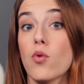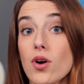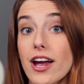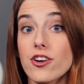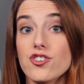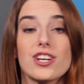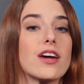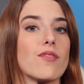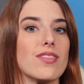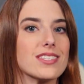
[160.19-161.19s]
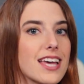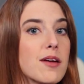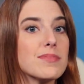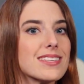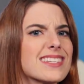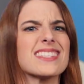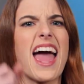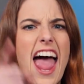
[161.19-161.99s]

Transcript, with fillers: more energy and run the same distance